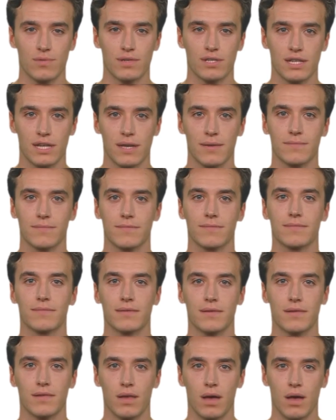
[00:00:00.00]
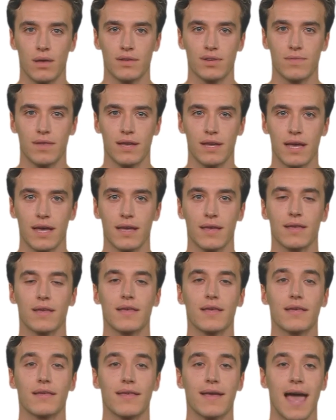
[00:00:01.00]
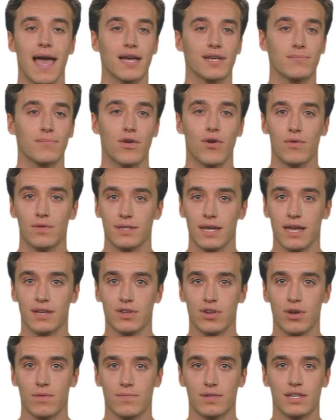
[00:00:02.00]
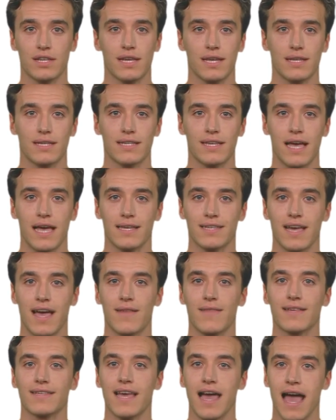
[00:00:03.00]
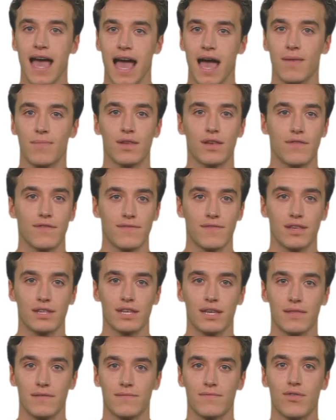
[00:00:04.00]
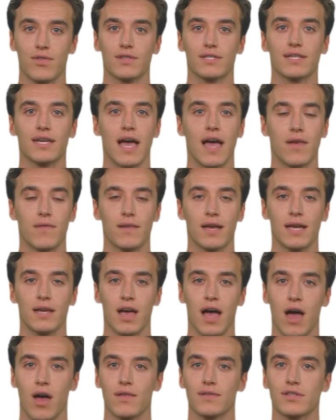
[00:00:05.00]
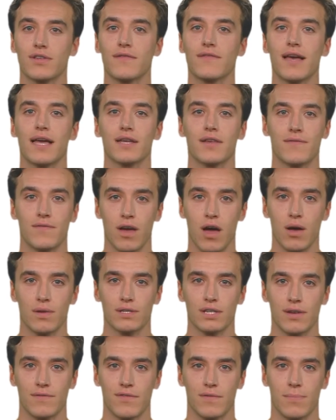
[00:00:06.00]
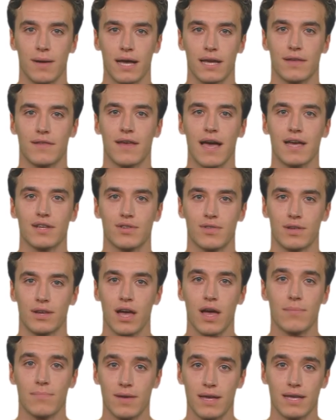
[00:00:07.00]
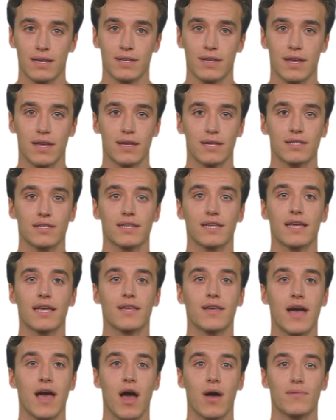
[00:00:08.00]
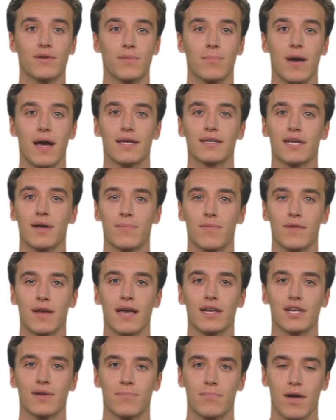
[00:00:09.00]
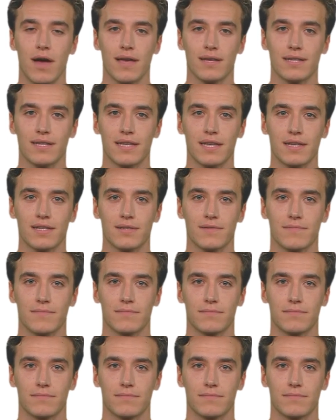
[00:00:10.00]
machine. Ultimately, the Max Pro industrial machine stands out as a highly efficient, versatile, and cost-effective option for manufacturing companies seeking to optimize their production processes.